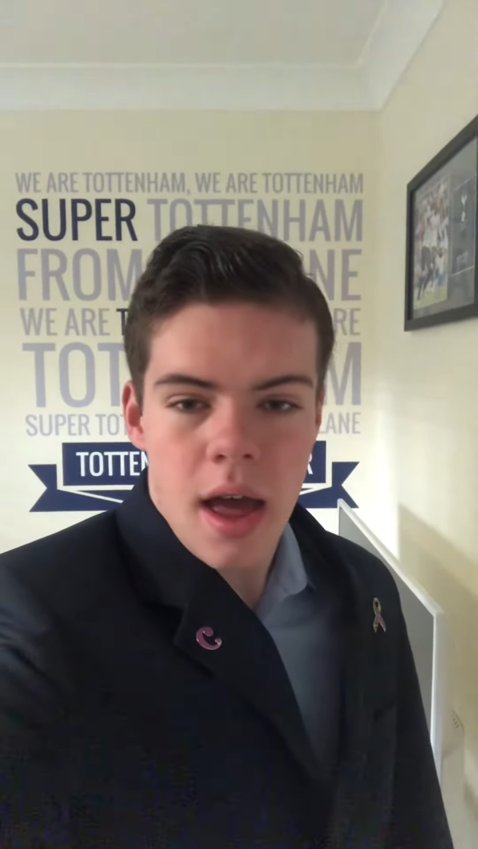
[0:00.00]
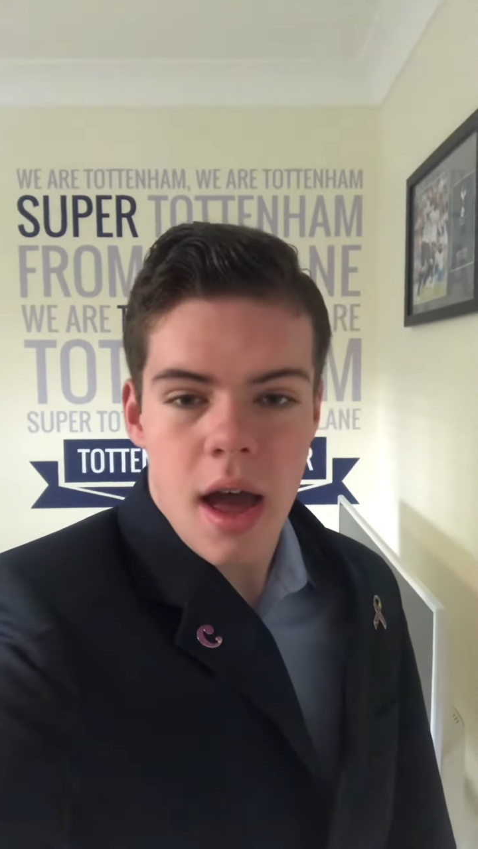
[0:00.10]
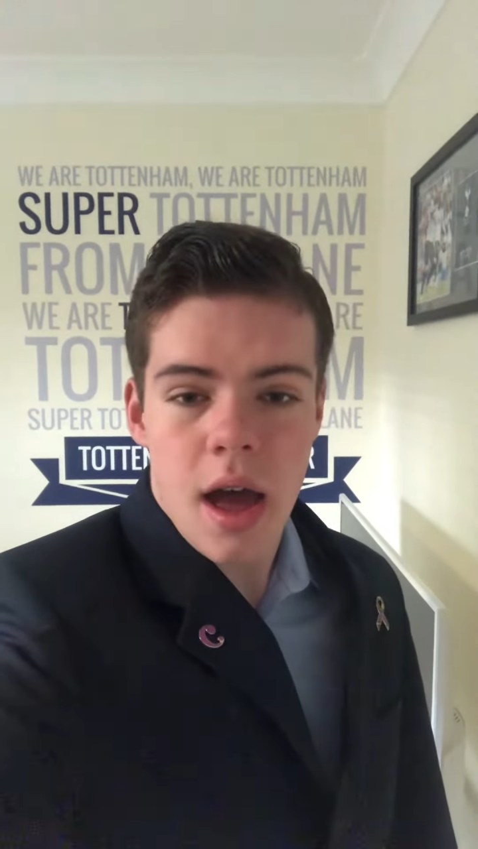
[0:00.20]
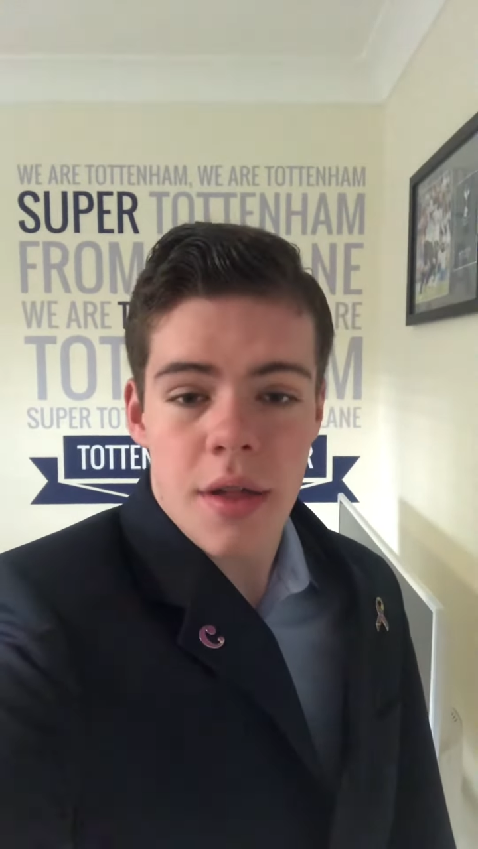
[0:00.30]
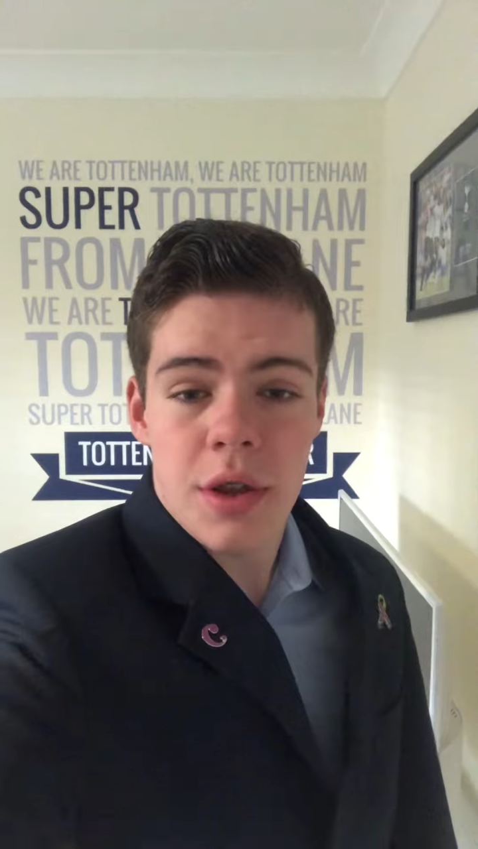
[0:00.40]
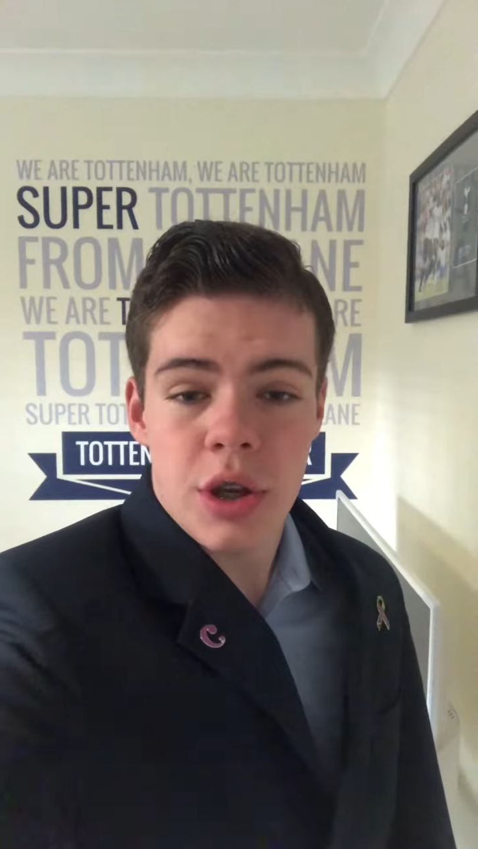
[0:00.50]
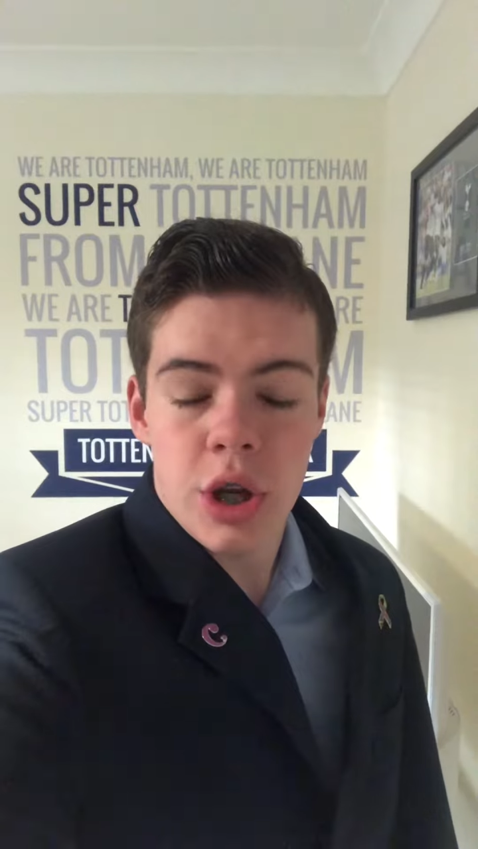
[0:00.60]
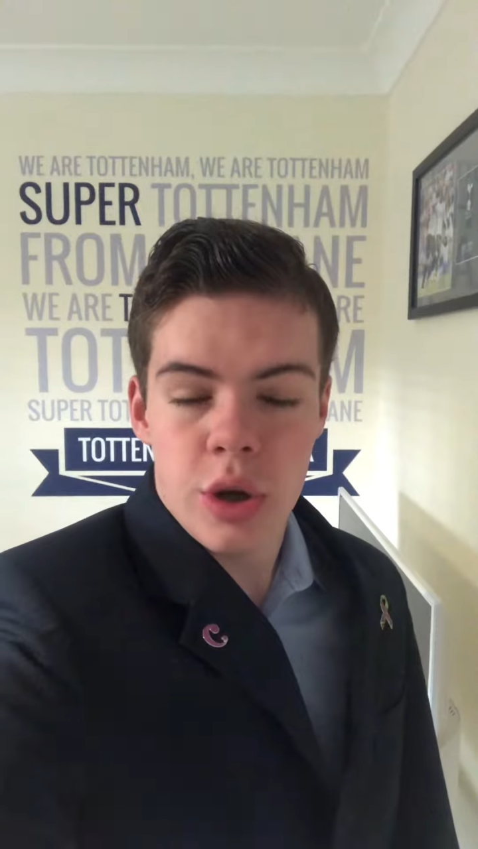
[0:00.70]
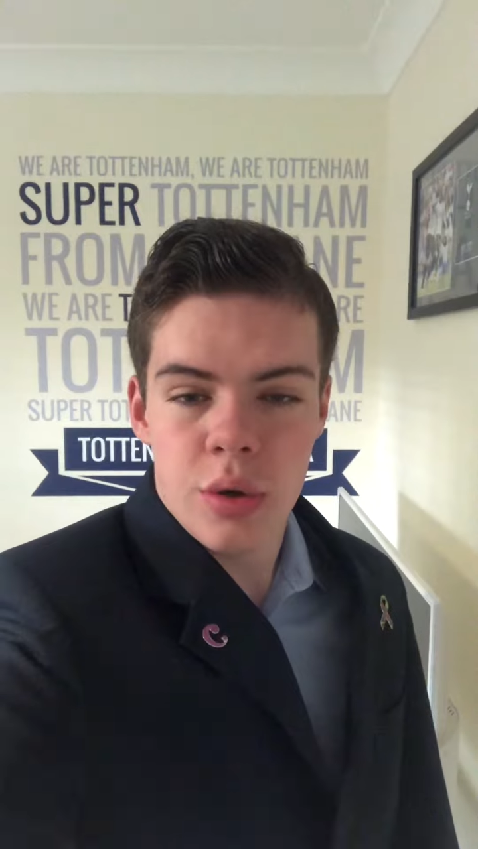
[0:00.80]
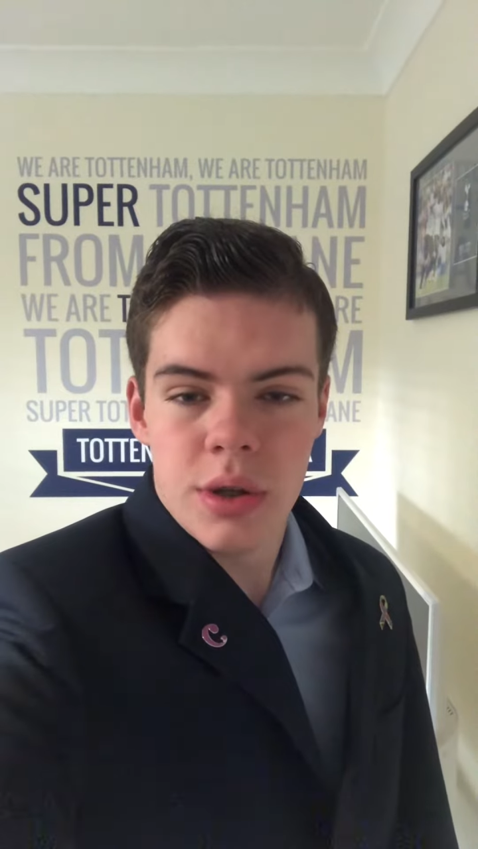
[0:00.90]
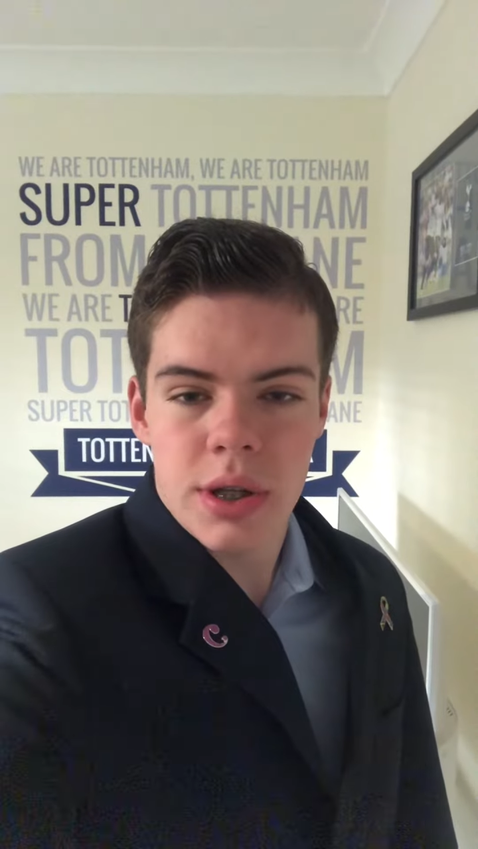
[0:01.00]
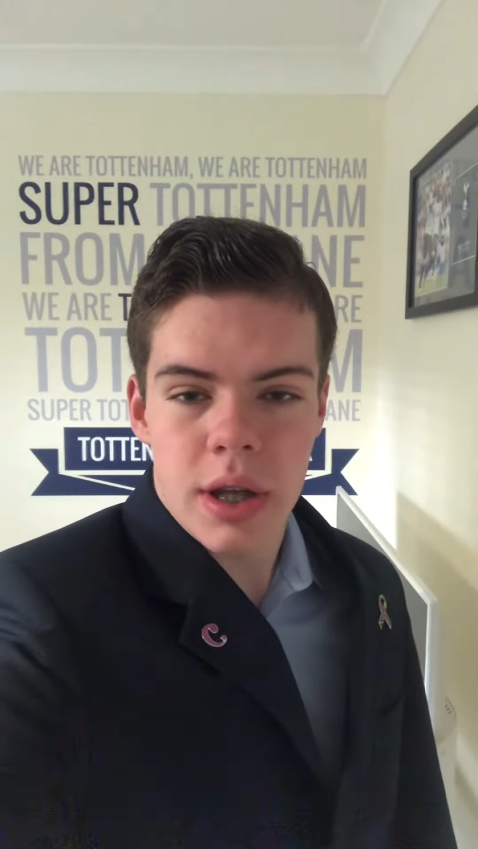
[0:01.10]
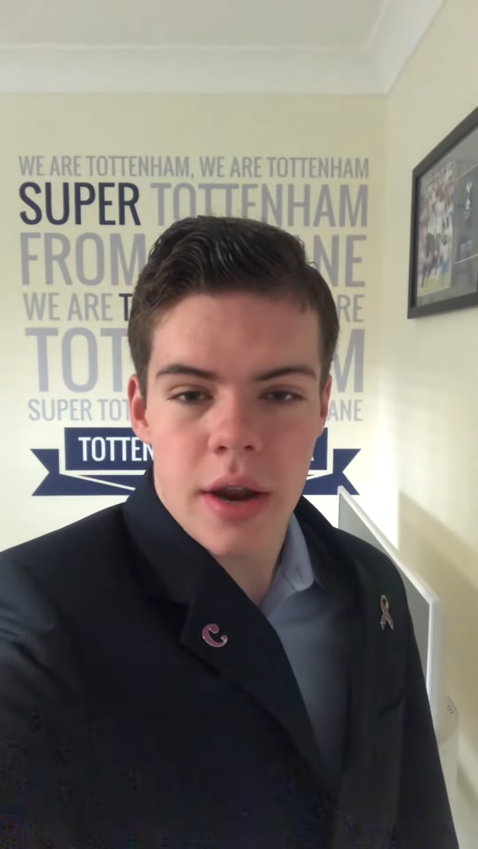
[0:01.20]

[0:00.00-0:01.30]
The news, you know,